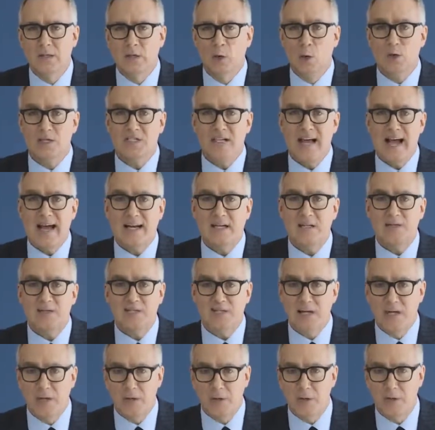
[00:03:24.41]
who attacked
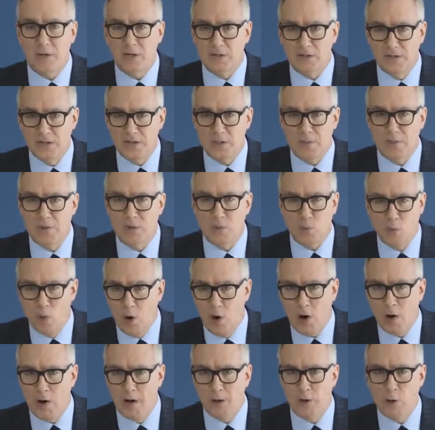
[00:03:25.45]
Senator Elizabeth
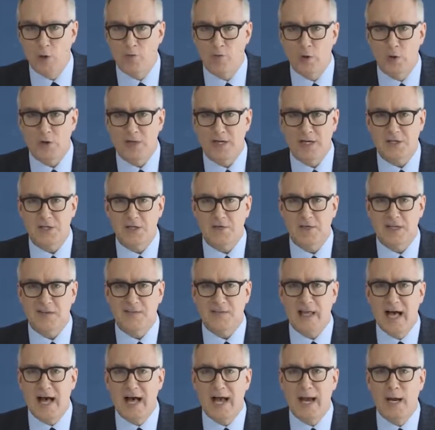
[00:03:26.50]
Warren over allegedly
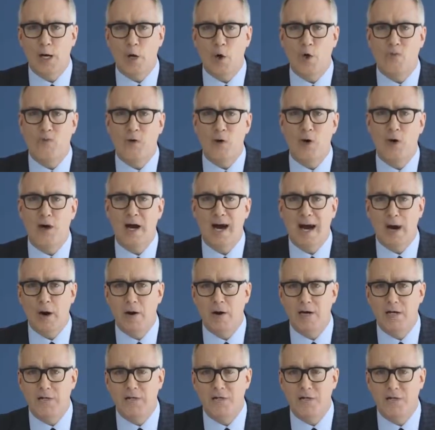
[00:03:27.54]
lying over her
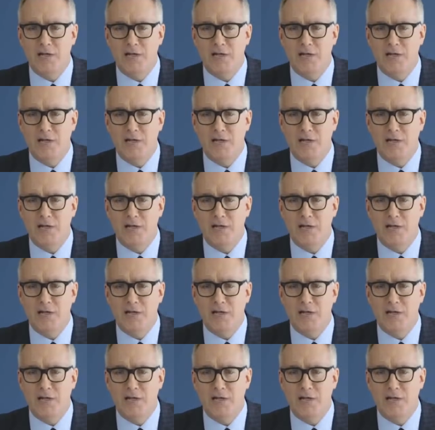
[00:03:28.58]
heritage